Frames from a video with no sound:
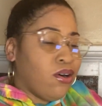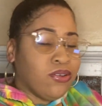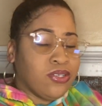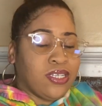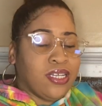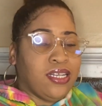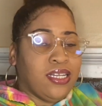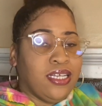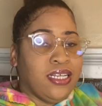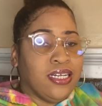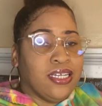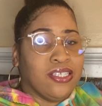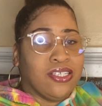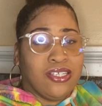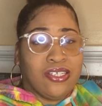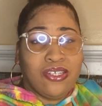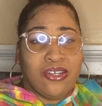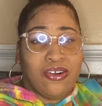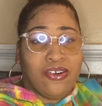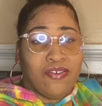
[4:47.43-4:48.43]
oh, Selena
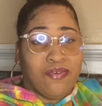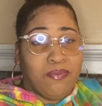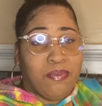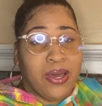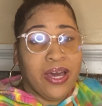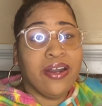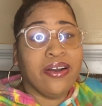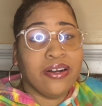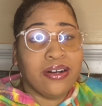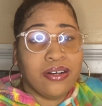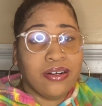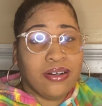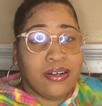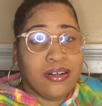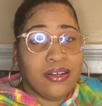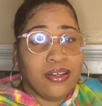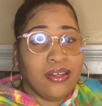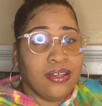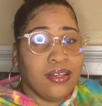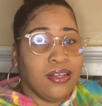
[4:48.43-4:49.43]
deserved better.
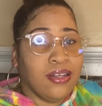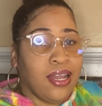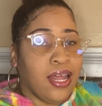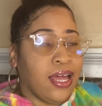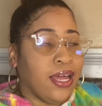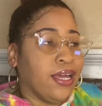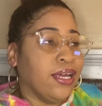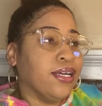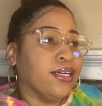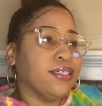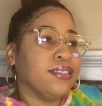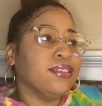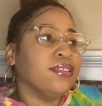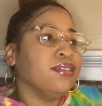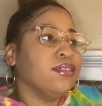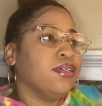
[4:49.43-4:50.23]
Like,